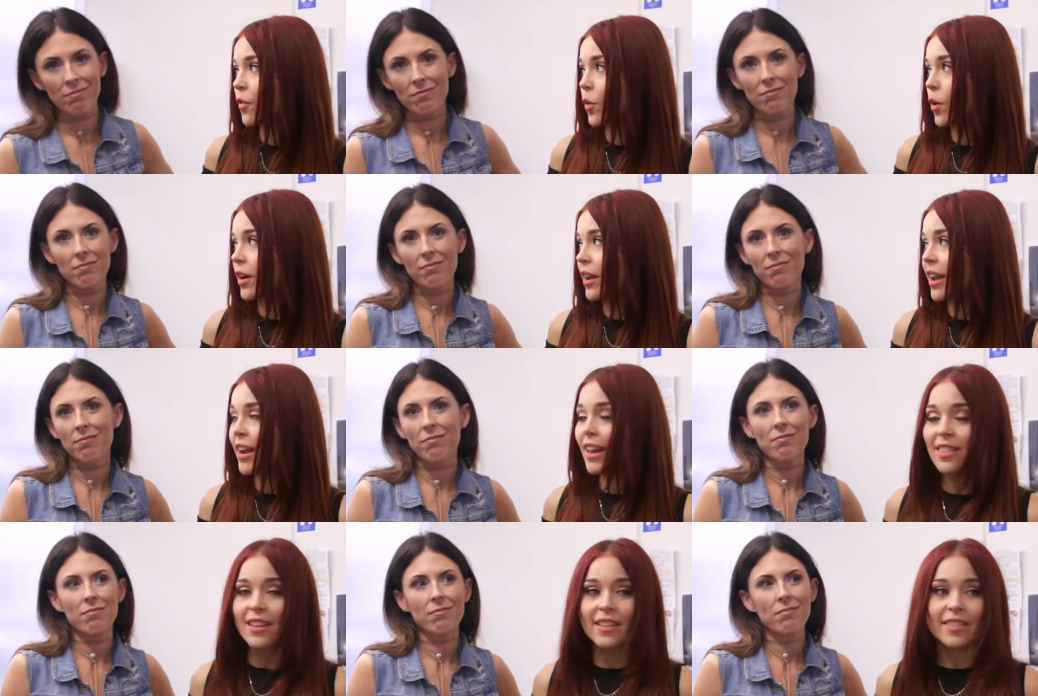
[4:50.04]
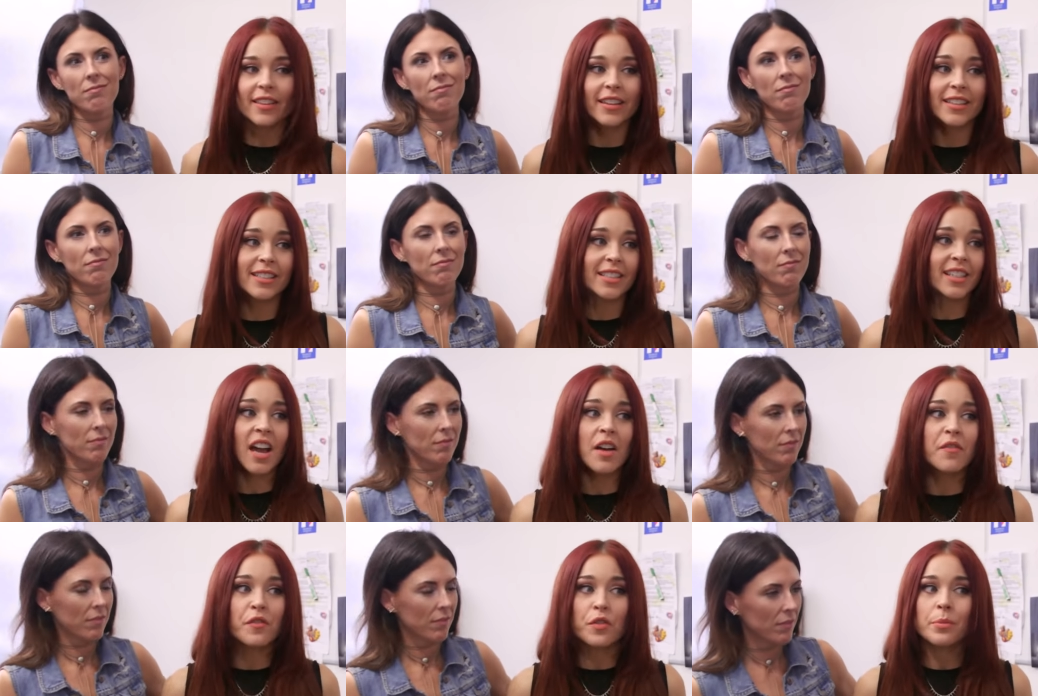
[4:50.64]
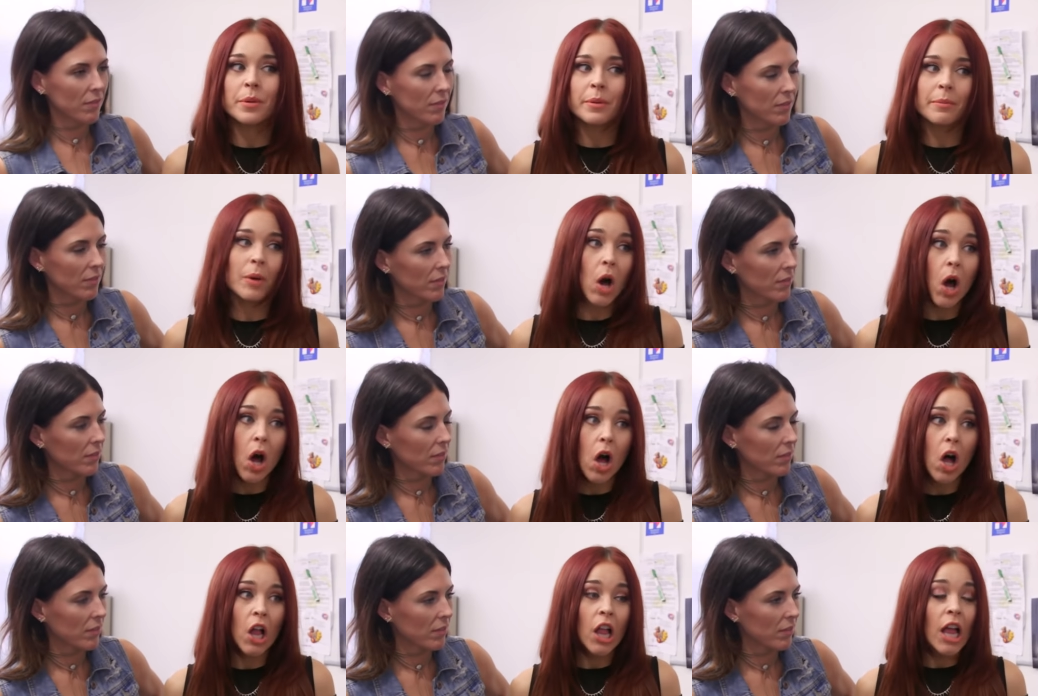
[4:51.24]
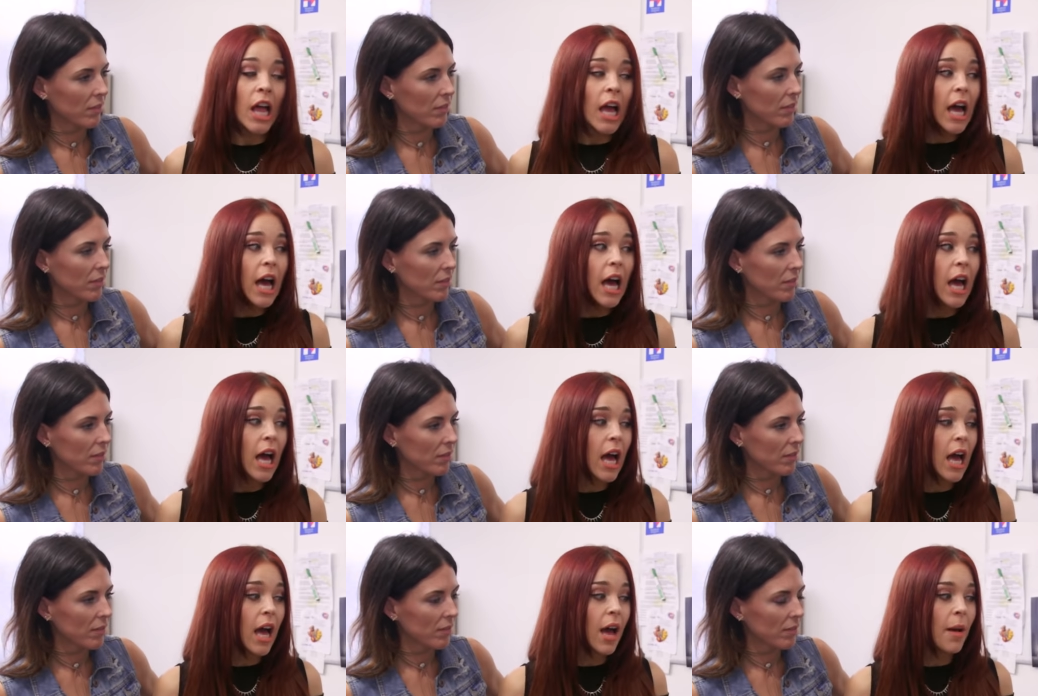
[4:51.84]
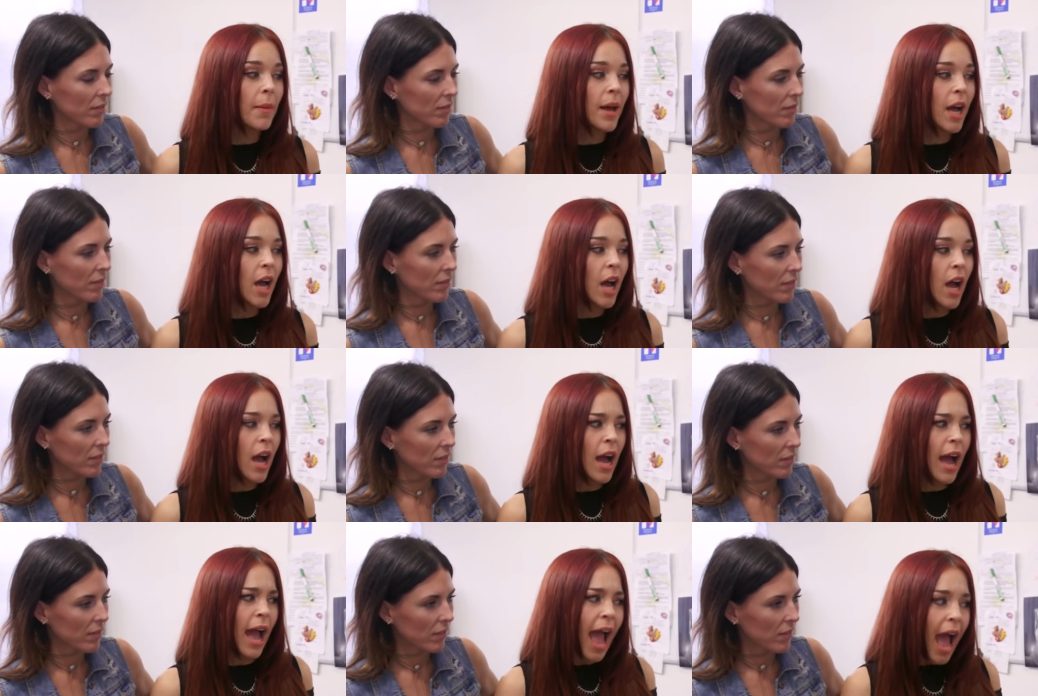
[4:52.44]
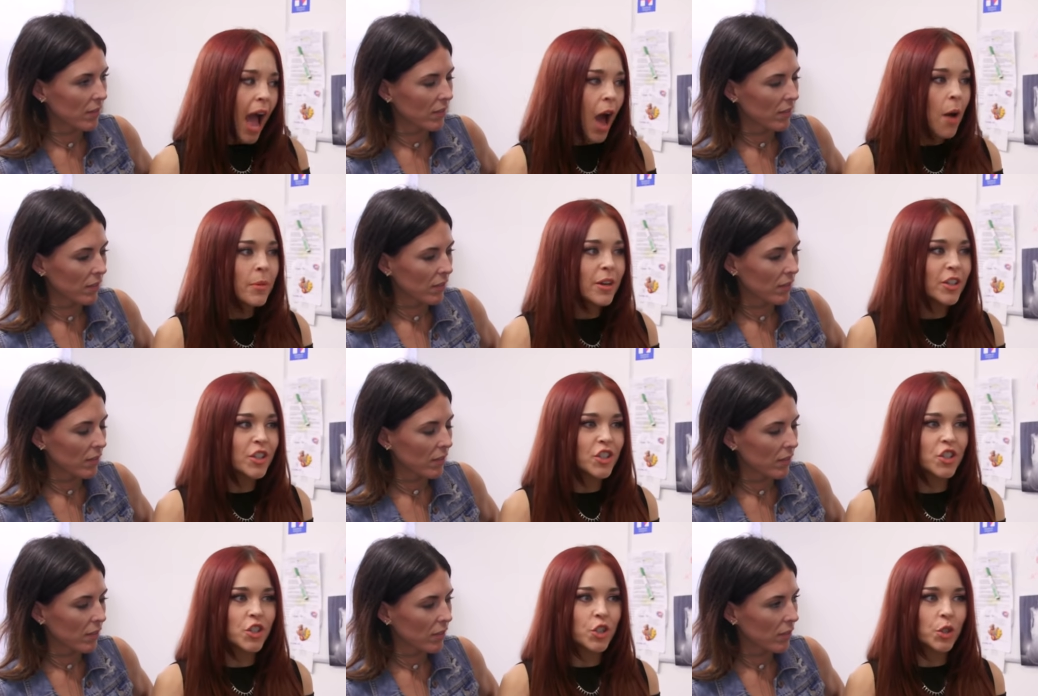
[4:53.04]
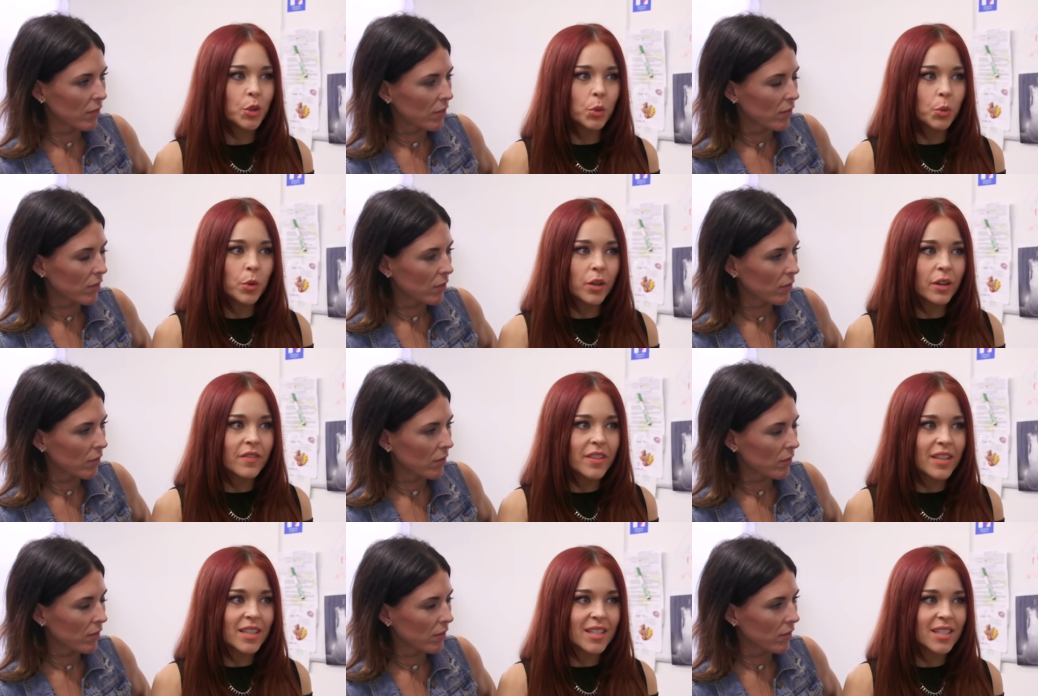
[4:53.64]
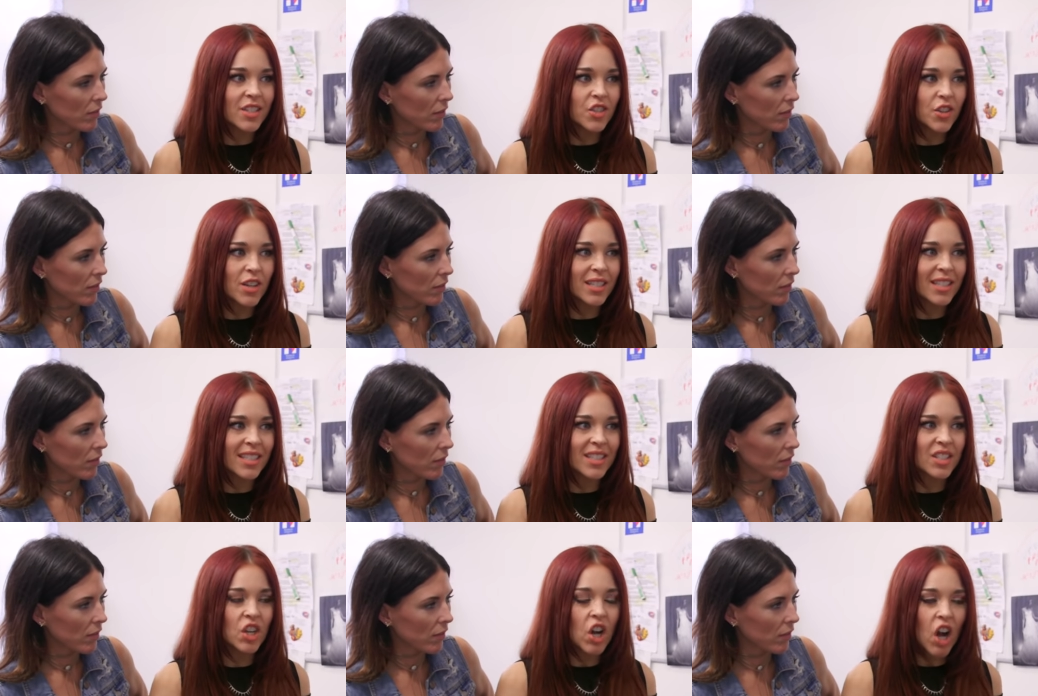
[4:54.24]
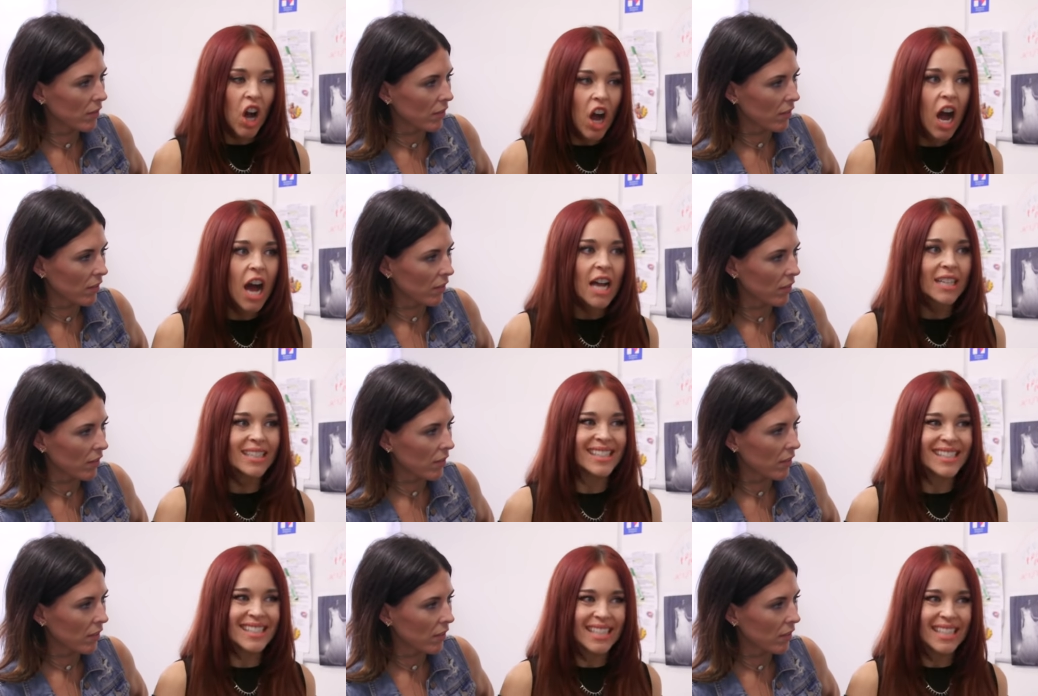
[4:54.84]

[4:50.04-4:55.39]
Speaker 1: afford anything that doesn't come from a mall. Well, um, how much do one of these dresses cost